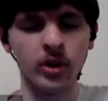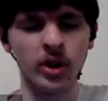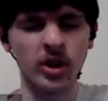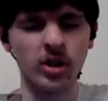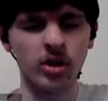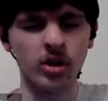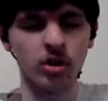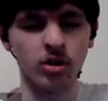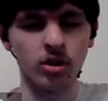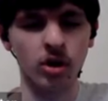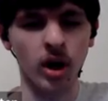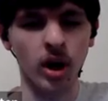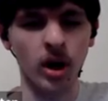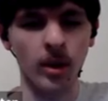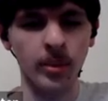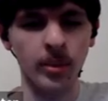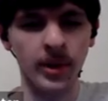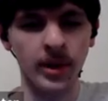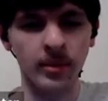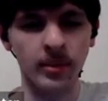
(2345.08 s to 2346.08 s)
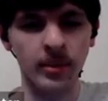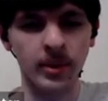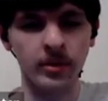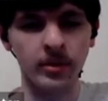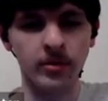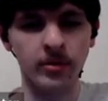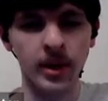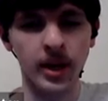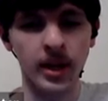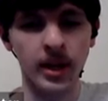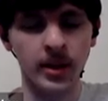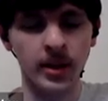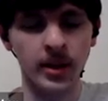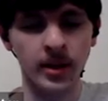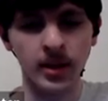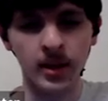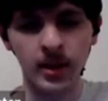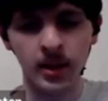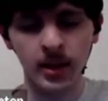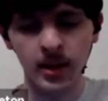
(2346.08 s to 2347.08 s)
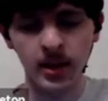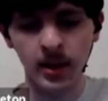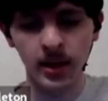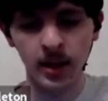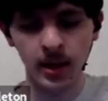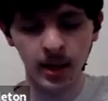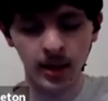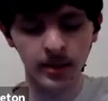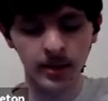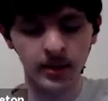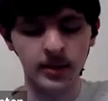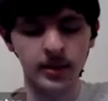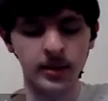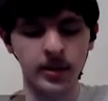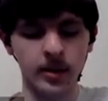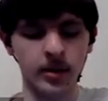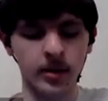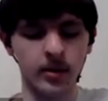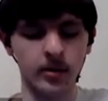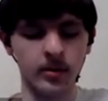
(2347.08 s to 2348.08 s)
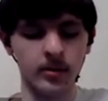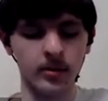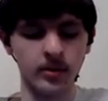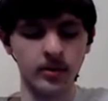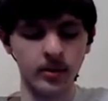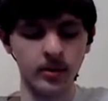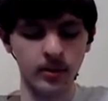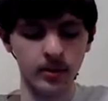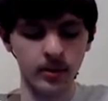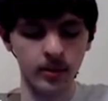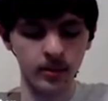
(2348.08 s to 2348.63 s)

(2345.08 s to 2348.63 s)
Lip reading: voltage drop in between. And so